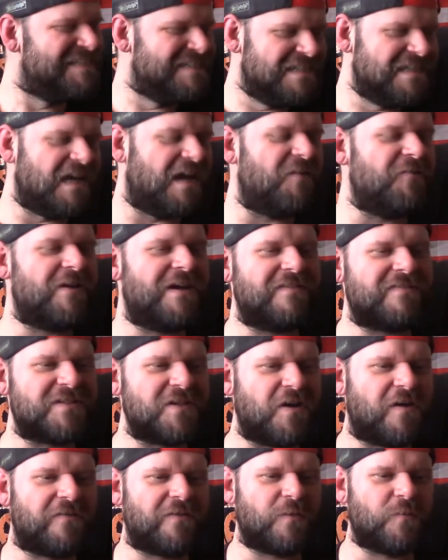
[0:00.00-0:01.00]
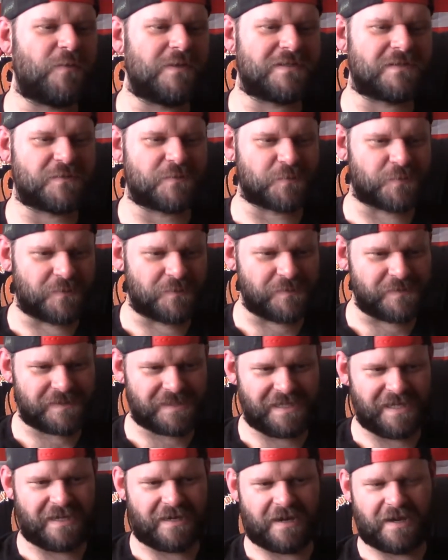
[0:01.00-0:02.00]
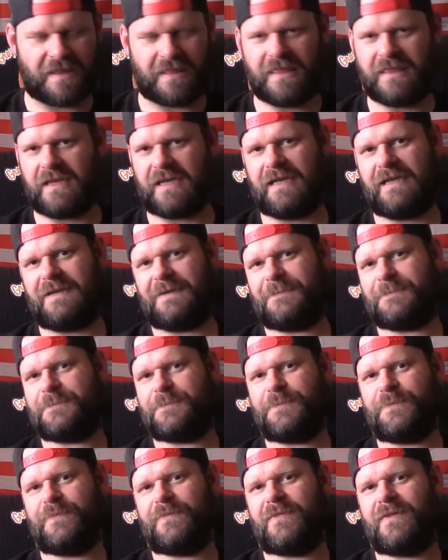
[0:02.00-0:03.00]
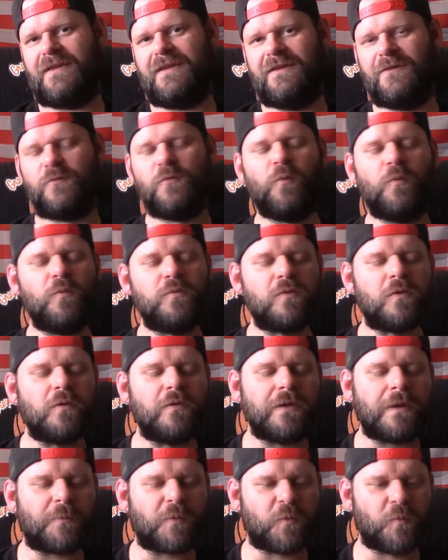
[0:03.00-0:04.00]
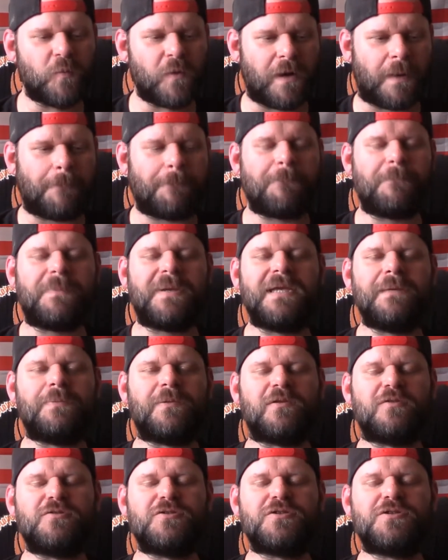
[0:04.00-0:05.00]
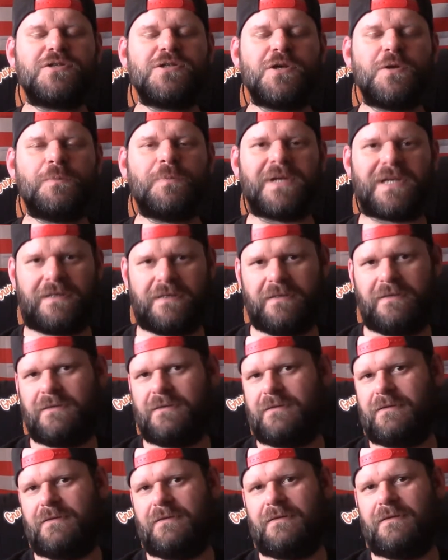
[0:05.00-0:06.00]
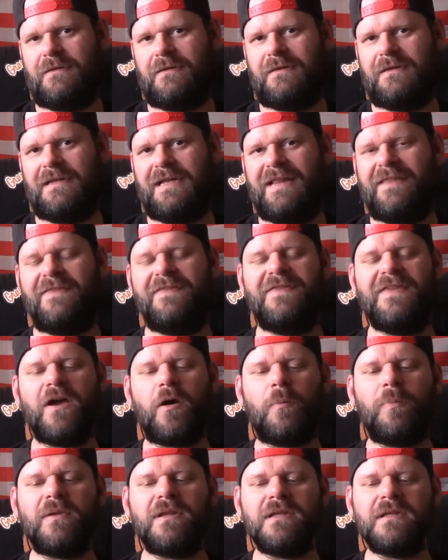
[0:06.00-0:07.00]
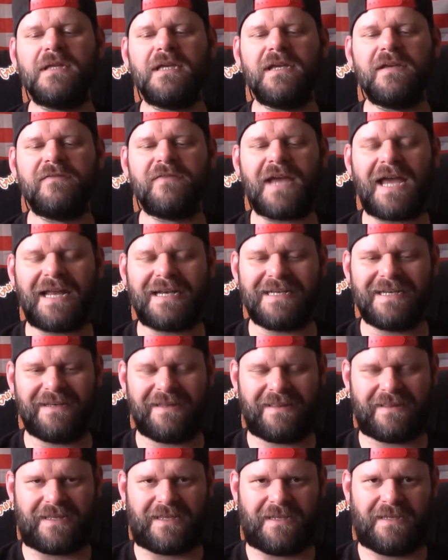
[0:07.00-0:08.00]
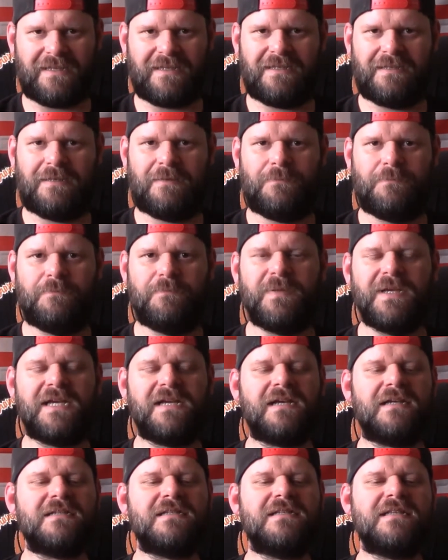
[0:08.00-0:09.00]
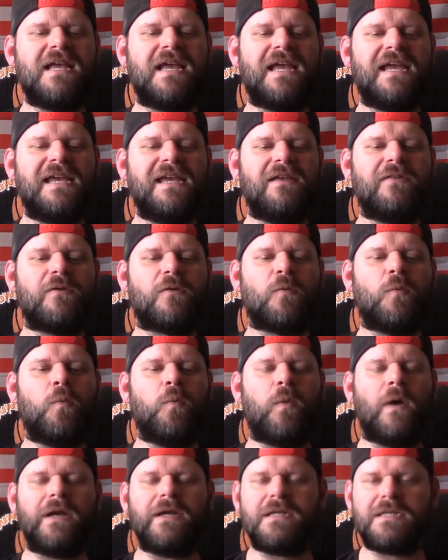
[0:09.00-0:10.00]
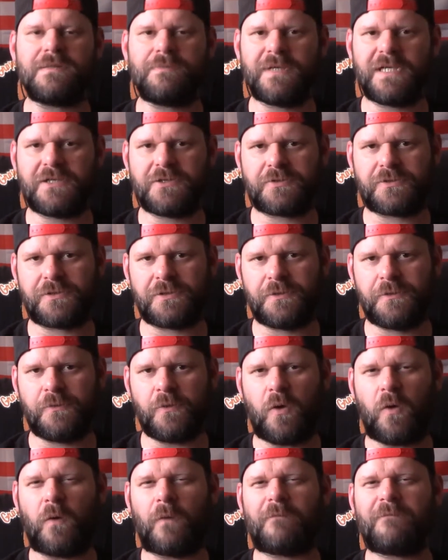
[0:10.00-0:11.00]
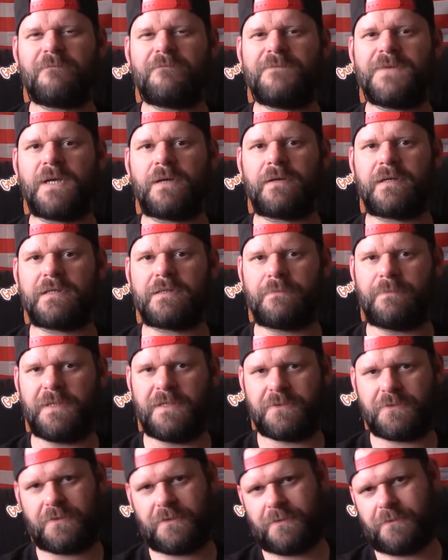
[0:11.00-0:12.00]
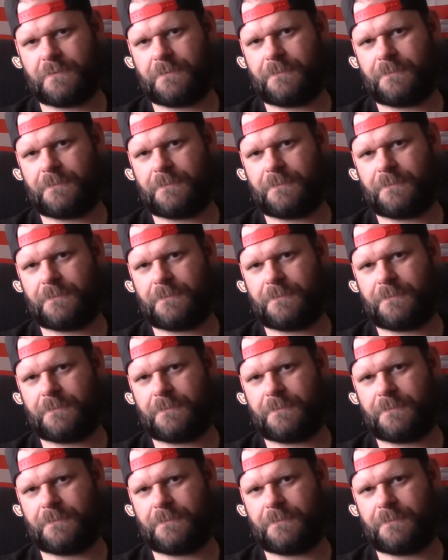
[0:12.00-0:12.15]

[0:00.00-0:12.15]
I'm going to have to go over the wizard's rules again, I think. Rule number 1, people are stupid. They'll believe anything because they either want it to be true or fear it to be true.